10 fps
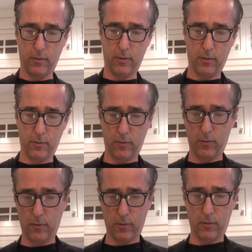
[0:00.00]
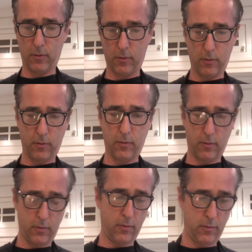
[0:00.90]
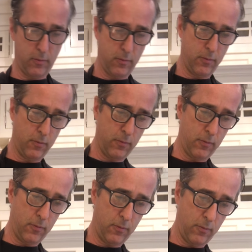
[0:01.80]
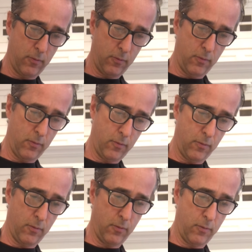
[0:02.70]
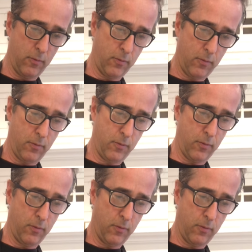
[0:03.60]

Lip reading: (no one is talking)